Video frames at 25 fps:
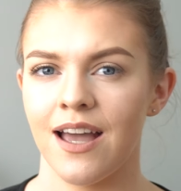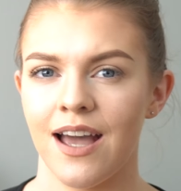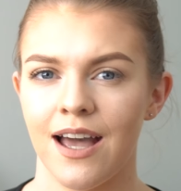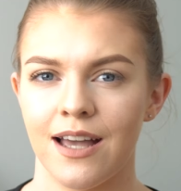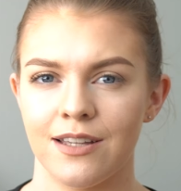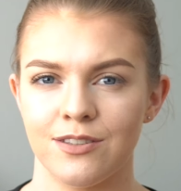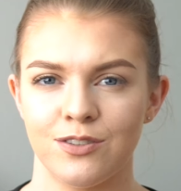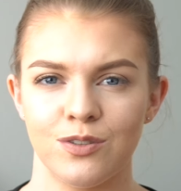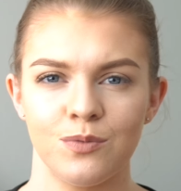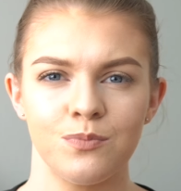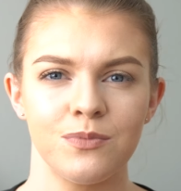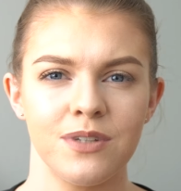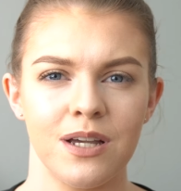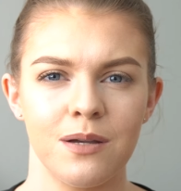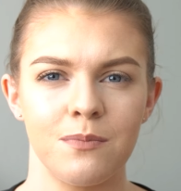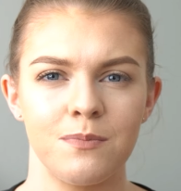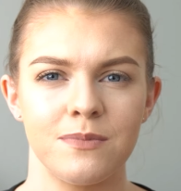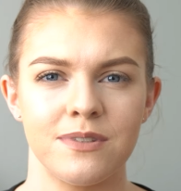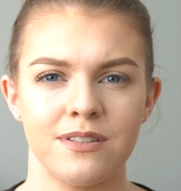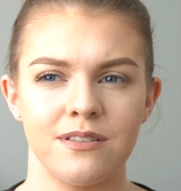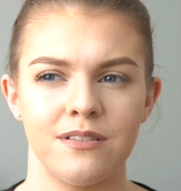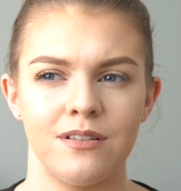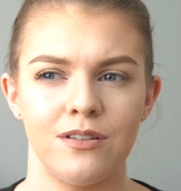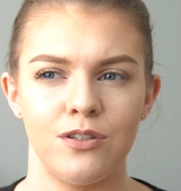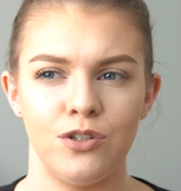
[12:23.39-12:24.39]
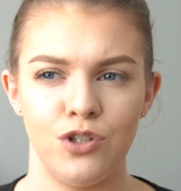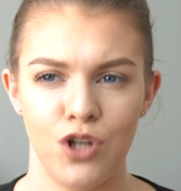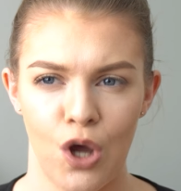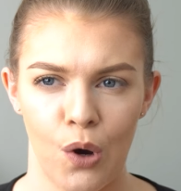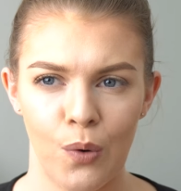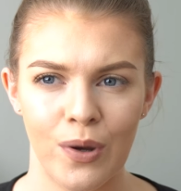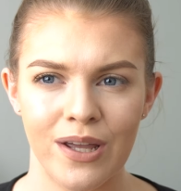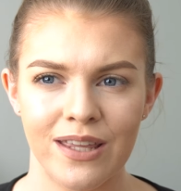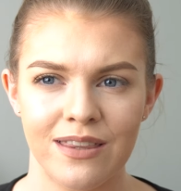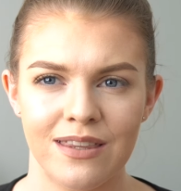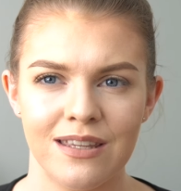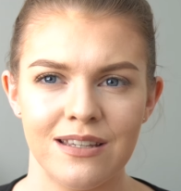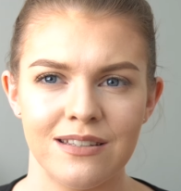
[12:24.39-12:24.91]
And sometimes
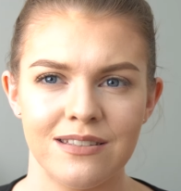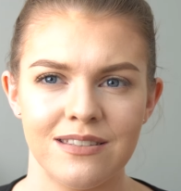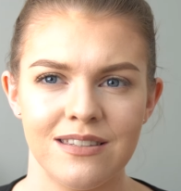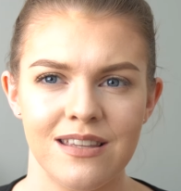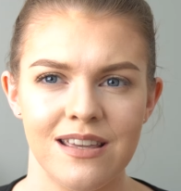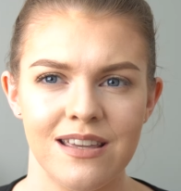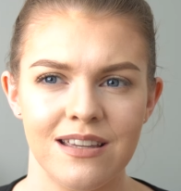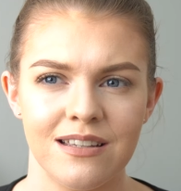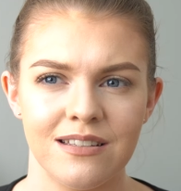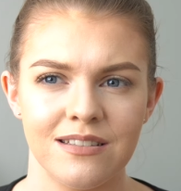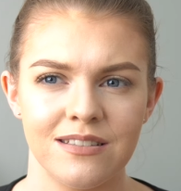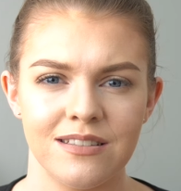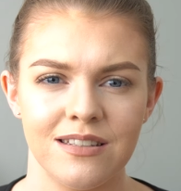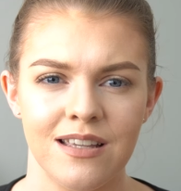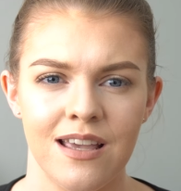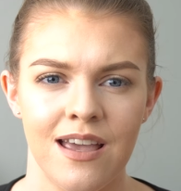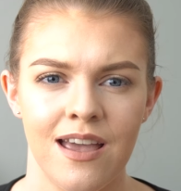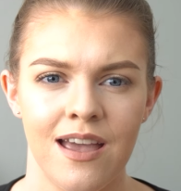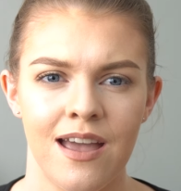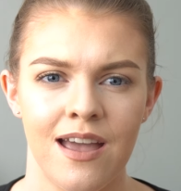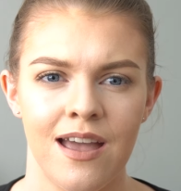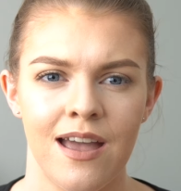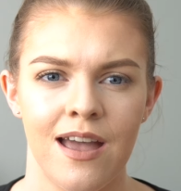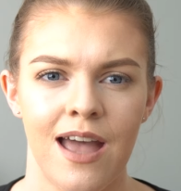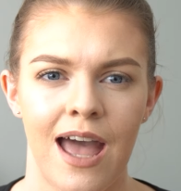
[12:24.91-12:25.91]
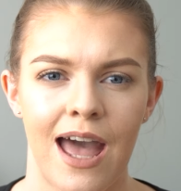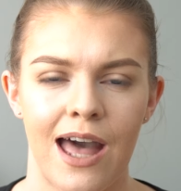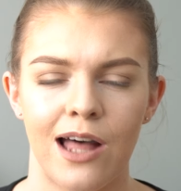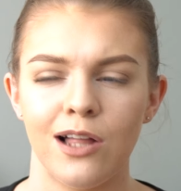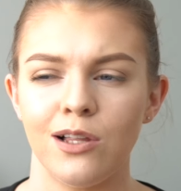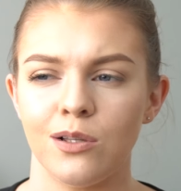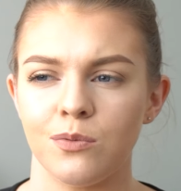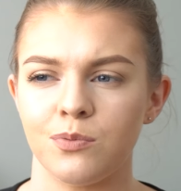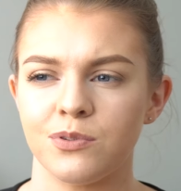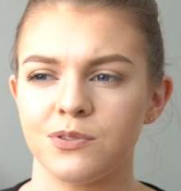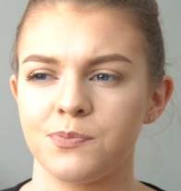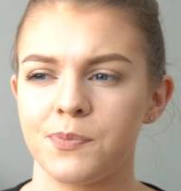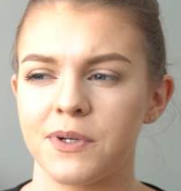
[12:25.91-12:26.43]
knowing these things
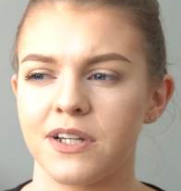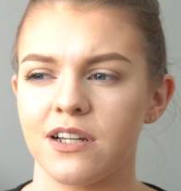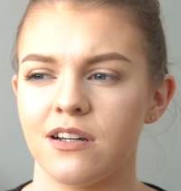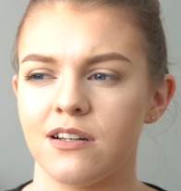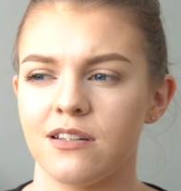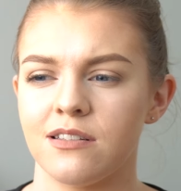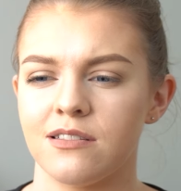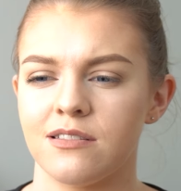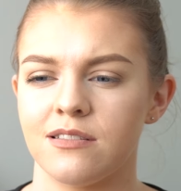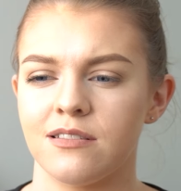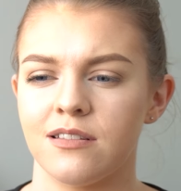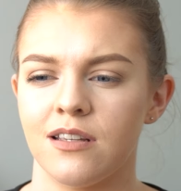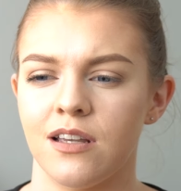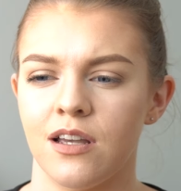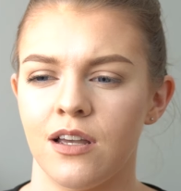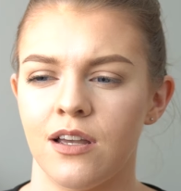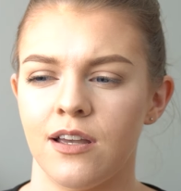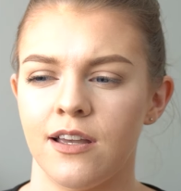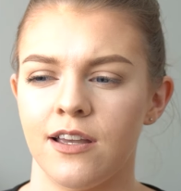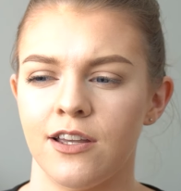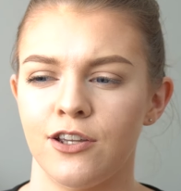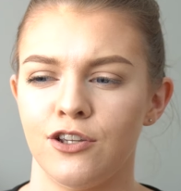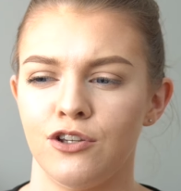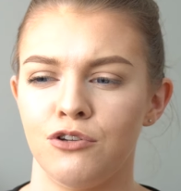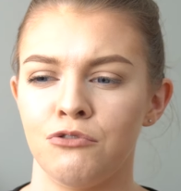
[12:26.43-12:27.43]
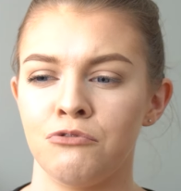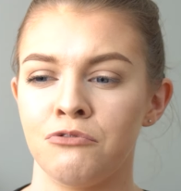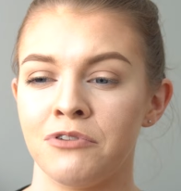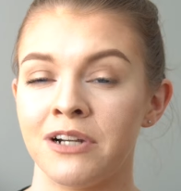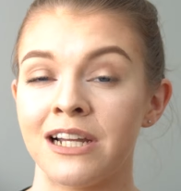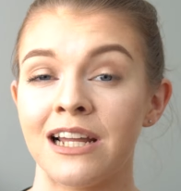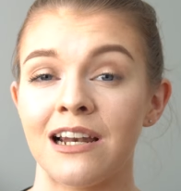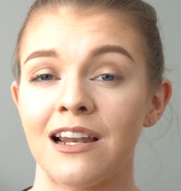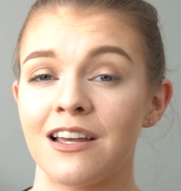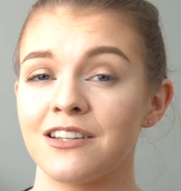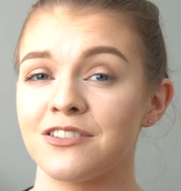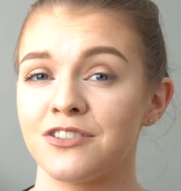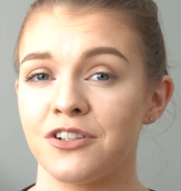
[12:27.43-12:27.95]
helps because you
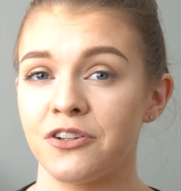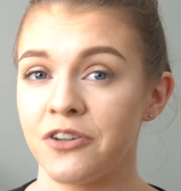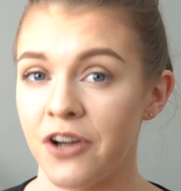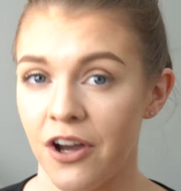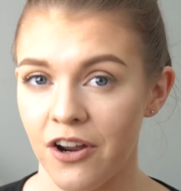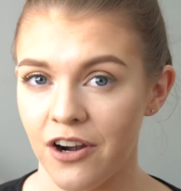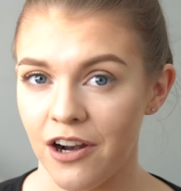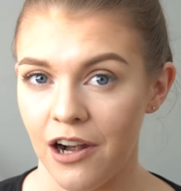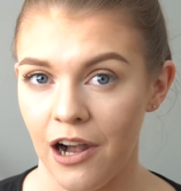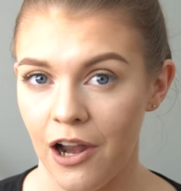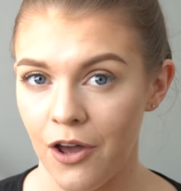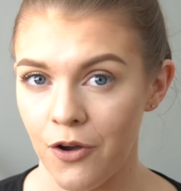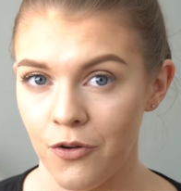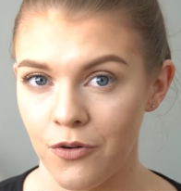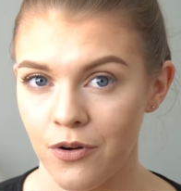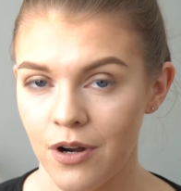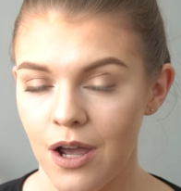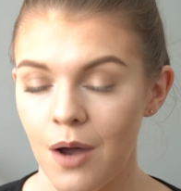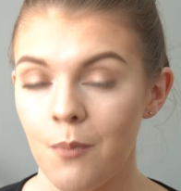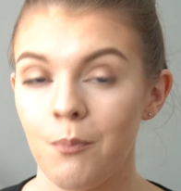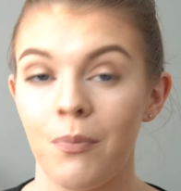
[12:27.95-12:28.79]
realize you're not alone.